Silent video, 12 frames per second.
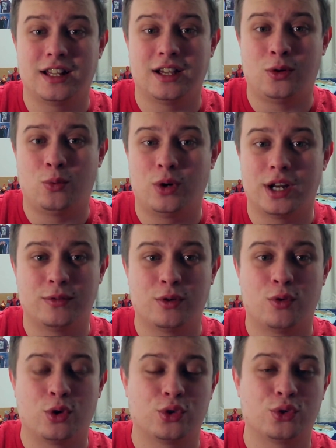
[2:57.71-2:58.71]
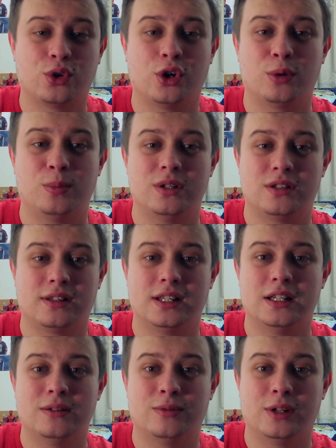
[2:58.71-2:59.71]
whatever Russell's got up his
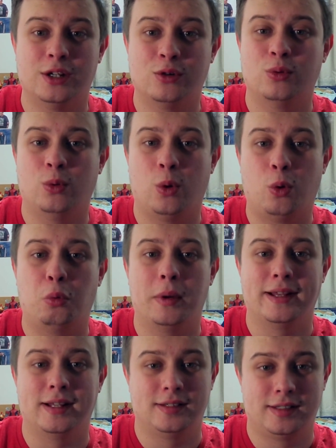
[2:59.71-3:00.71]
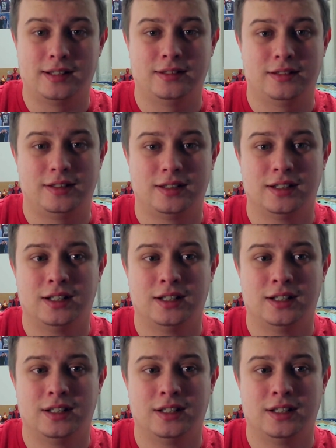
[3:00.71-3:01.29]
sleeve, it will all make sense